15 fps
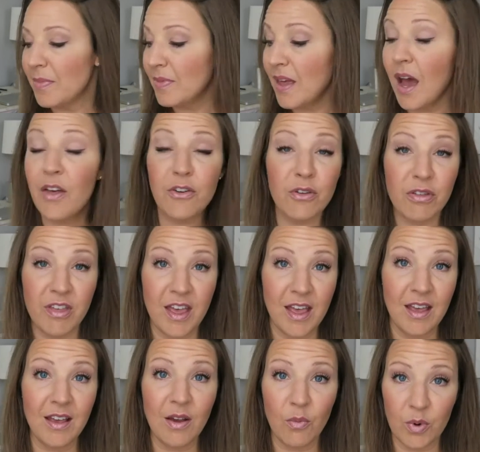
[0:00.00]
the other
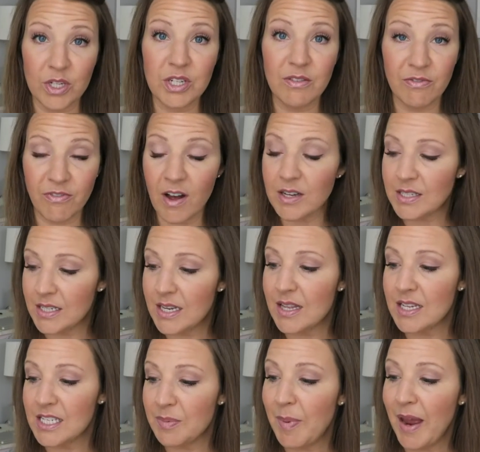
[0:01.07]
thing, which falls into
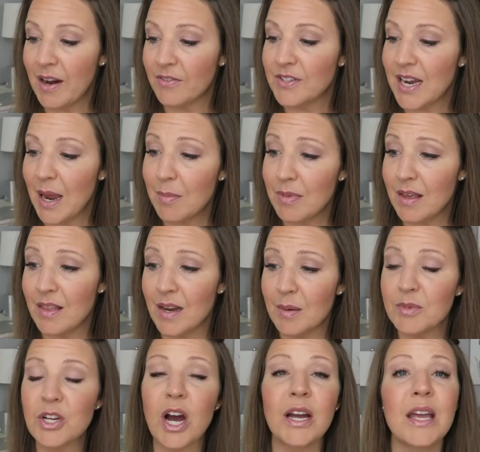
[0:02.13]
the span of time thing that
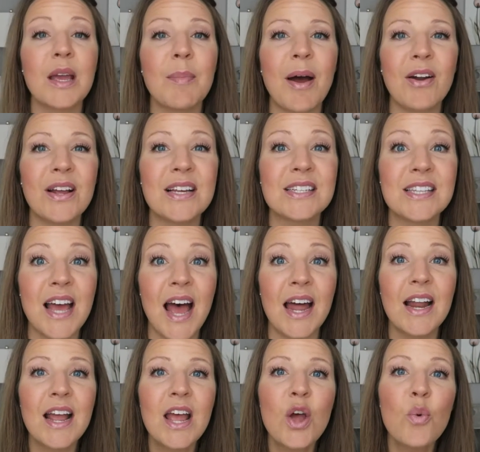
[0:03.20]
I'm talking about, is
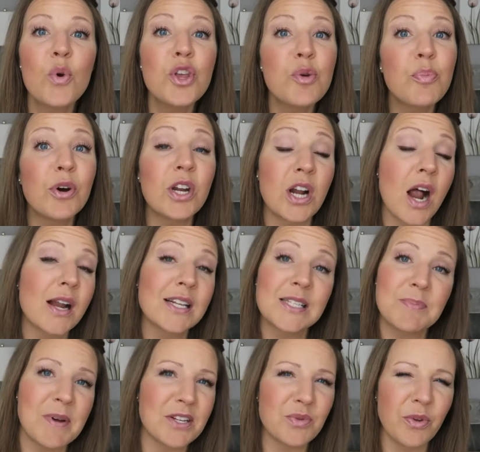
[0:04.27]
that when you put it on, it
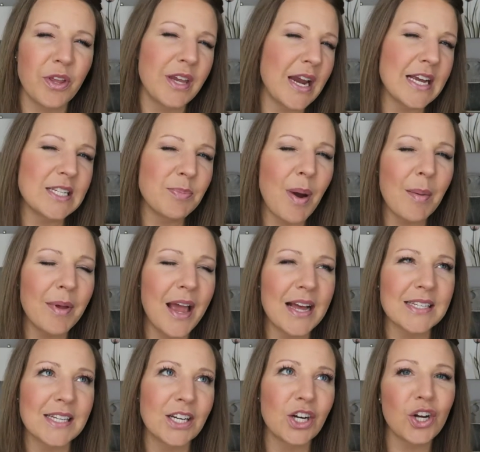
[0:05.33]
smells really nice. Probably
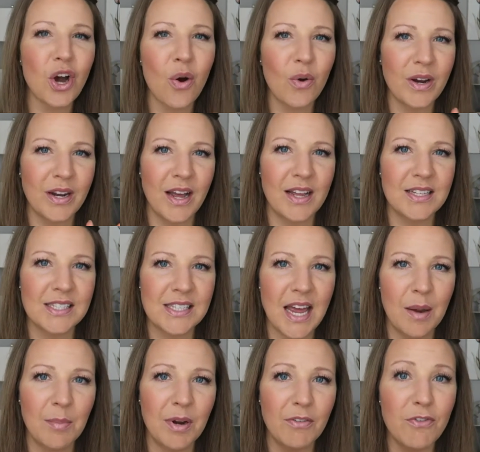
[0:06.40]
has like a coconut
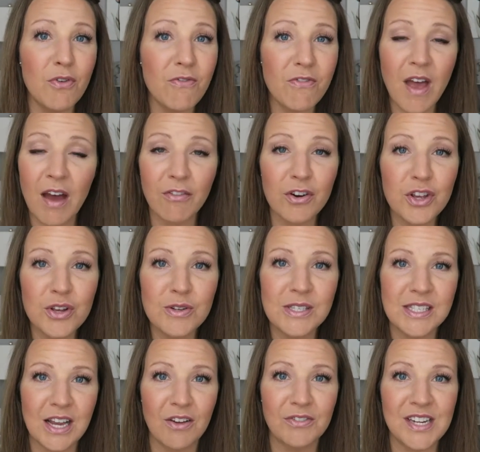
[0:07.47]
scent, but if you've ever used
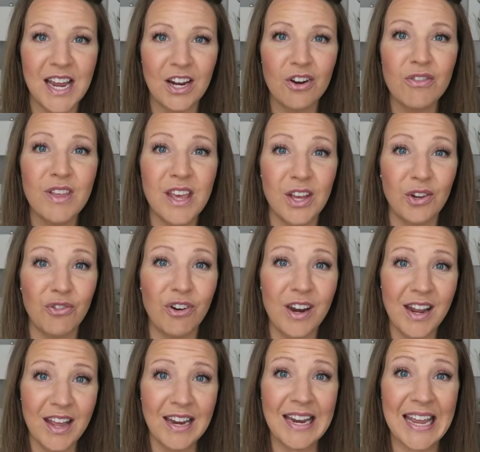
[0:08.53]
self tanner, the
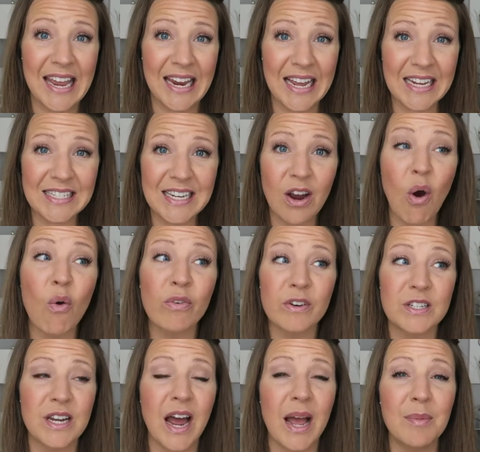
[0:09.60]
ingredient in it over
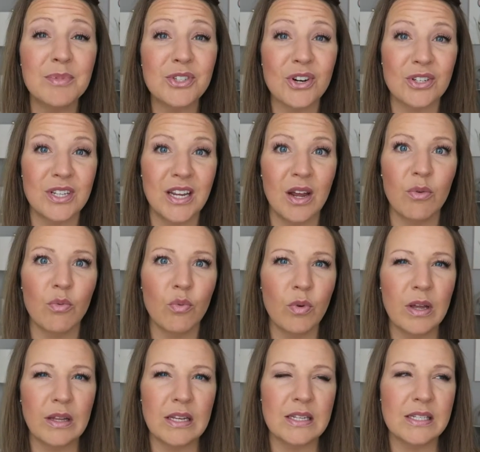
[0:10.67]
time starts to get
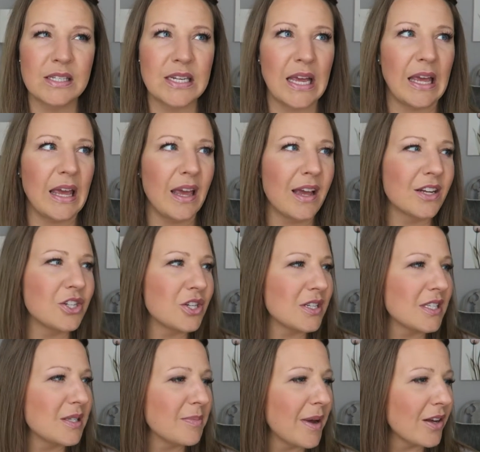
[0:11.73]
really stinky. It
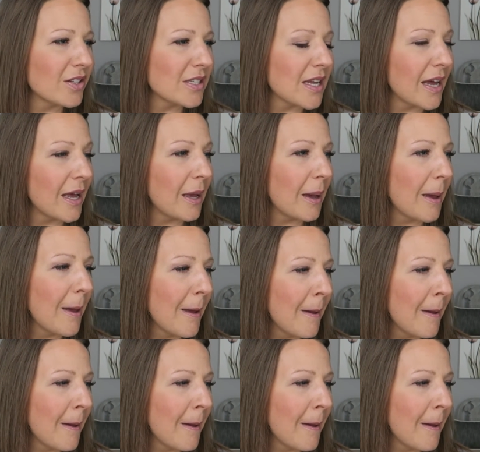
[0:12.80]
just smells like,